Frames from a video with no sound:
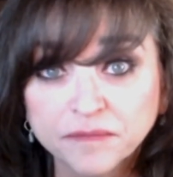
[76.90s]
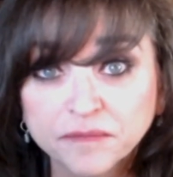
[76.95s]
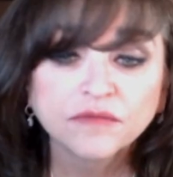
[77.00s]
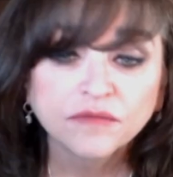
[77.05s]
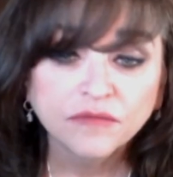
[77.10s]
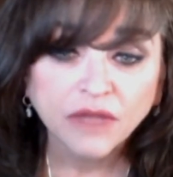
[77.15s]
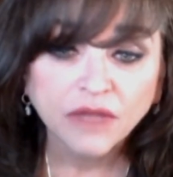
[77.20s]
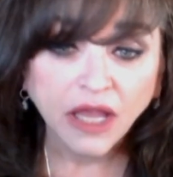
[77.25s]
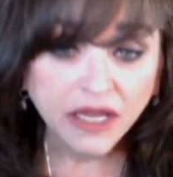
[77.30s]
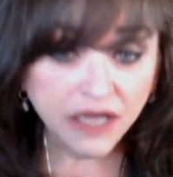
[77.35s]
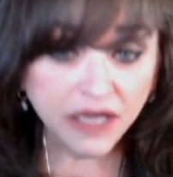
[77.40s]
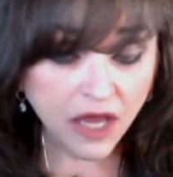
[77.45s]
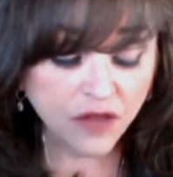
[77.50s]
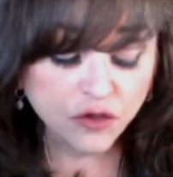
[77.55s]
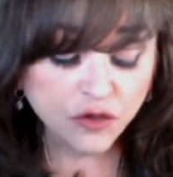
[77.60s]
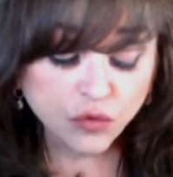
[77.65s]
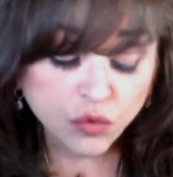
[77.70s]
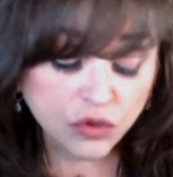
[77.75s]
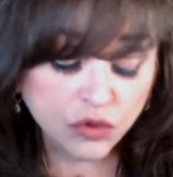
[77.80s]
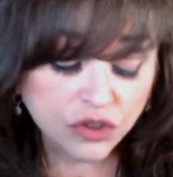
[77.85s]
In other
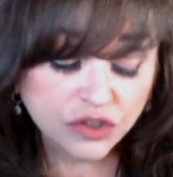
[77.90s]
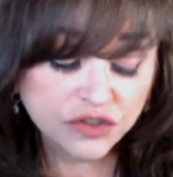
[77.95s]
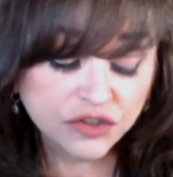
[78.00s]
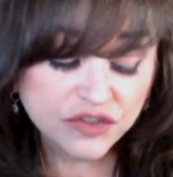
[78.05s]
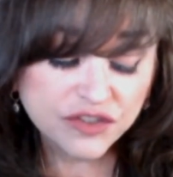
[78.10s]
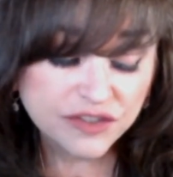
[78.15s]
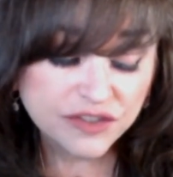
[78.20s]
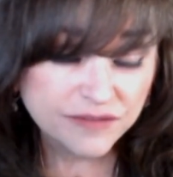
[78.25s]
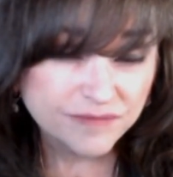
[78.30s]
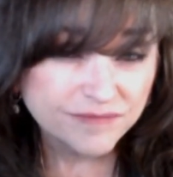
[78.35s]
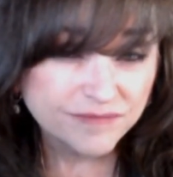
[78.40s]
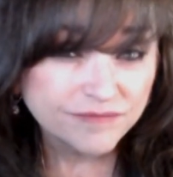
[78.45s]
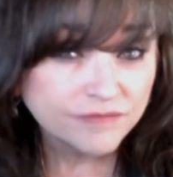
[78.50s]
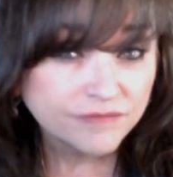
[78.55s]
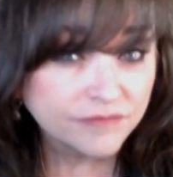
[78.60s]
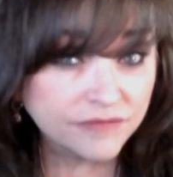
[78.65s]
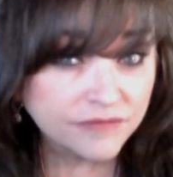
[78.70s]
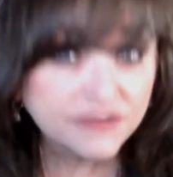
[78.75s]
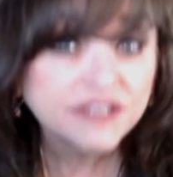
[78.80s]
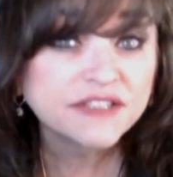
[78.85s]
words,
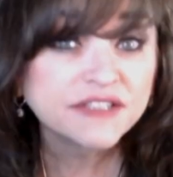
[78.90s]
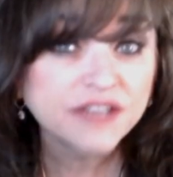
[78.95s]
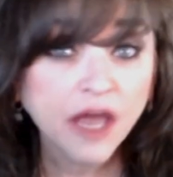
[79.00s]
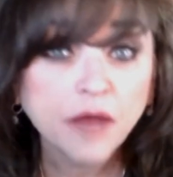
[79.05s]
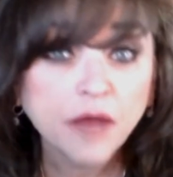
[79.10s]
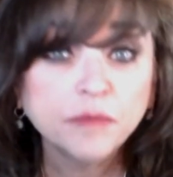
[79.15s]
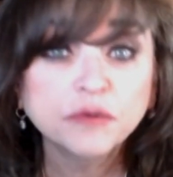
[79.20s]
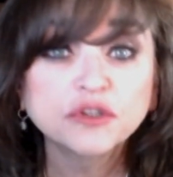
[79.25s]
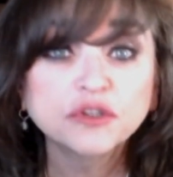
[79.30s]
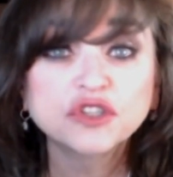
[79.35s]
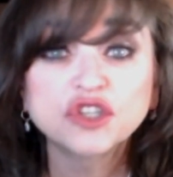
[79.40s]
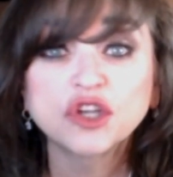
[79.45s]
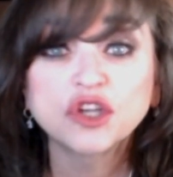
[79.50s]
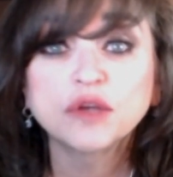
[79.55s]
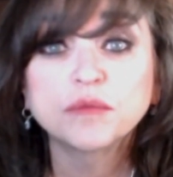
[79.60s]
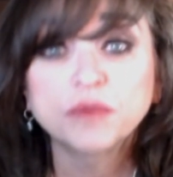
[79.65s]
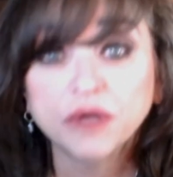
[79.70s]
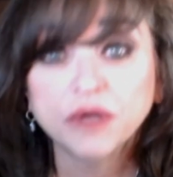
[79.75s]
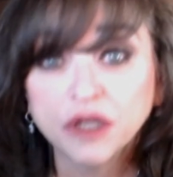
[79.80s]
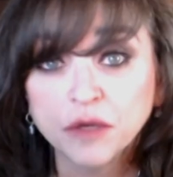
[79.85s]
discipleship
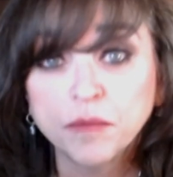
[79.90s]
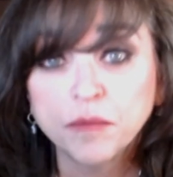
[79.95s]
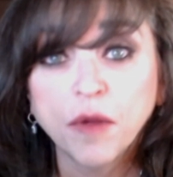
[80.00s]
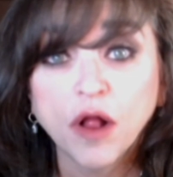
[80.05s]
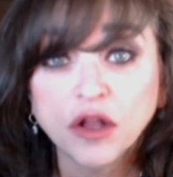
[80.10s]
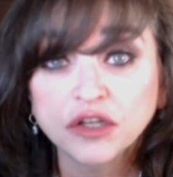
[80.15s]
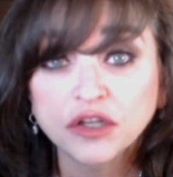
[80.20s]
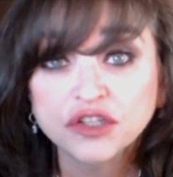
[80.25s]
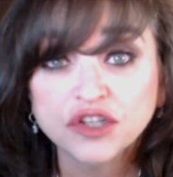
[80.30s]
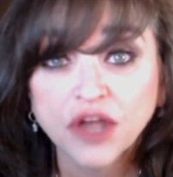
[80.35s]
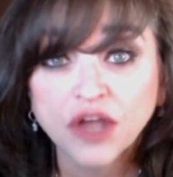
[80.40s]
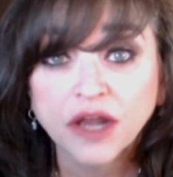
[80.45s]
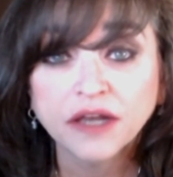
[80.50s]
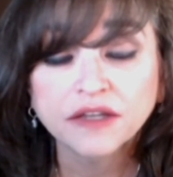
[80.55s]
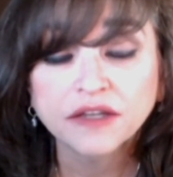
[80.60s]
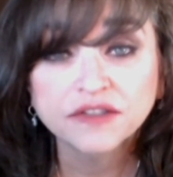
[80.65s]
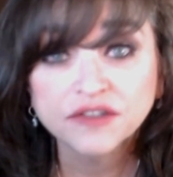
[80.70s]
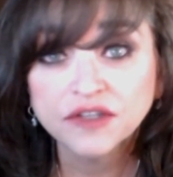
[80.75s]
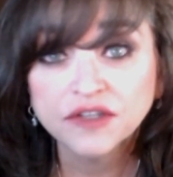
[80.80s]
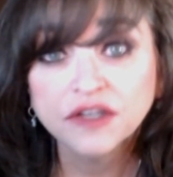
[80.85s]
and apologetics
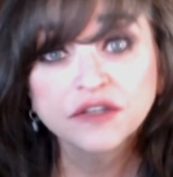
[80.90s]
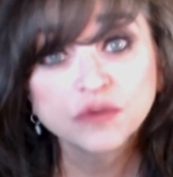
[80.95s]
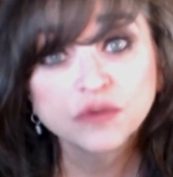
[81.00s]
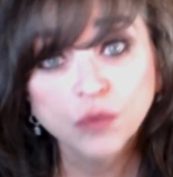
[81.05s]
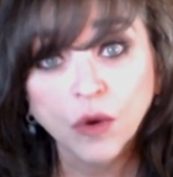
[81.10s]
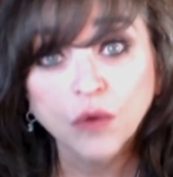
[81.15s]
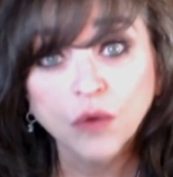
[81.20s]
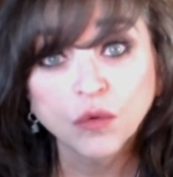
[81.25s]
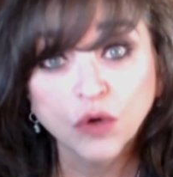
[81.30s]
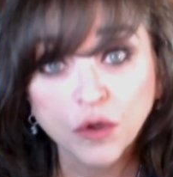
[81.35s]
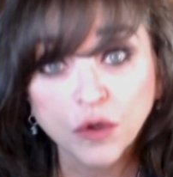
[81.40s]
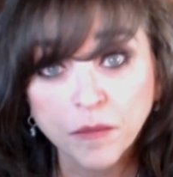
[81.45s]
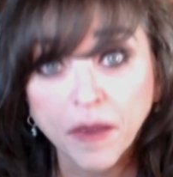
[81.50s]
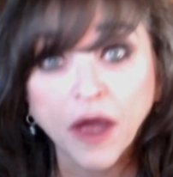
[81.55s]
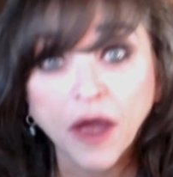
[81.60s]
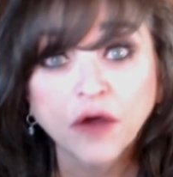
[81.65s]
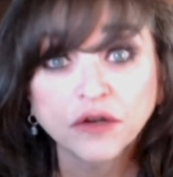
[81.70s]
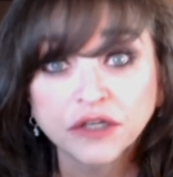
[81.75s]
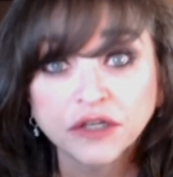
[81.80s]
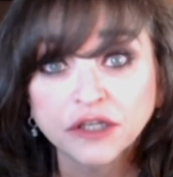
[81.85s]
is what we're about
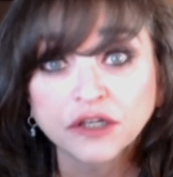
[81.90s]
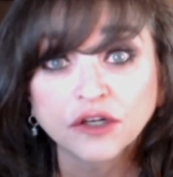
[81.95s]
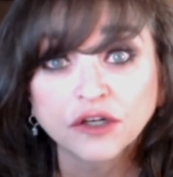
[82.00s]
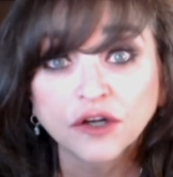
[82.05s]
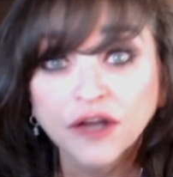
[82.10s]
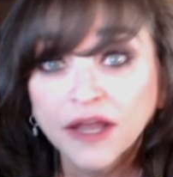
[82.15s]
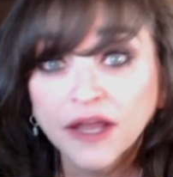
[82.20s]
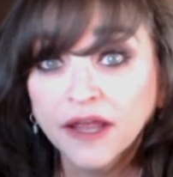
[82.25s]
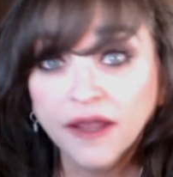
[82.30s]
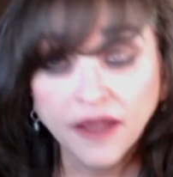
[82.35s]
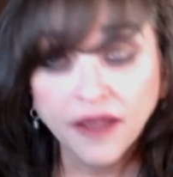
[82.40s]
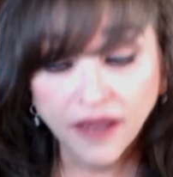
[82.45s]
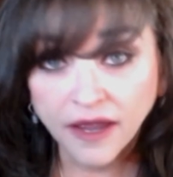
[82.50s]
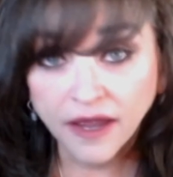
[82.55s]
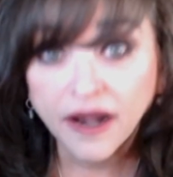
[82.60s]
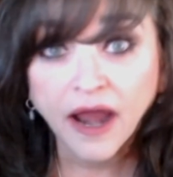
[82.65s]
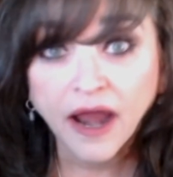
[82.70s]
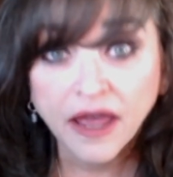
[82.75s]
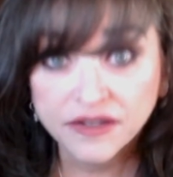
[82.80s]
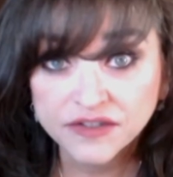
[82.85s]
here at
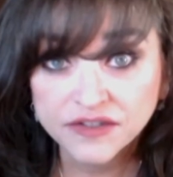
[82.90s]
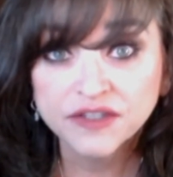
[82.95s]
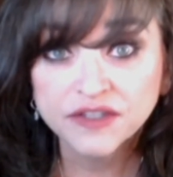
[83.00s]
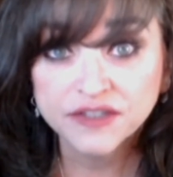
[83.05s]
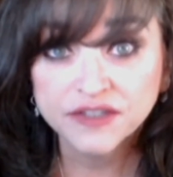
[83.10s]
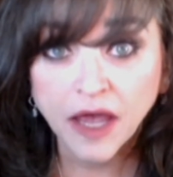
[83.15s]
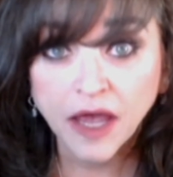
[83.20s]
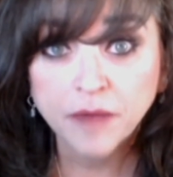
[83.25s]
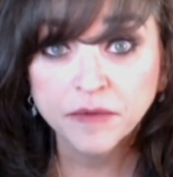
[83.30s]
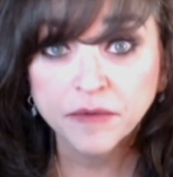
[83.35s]
Ask the Sabbath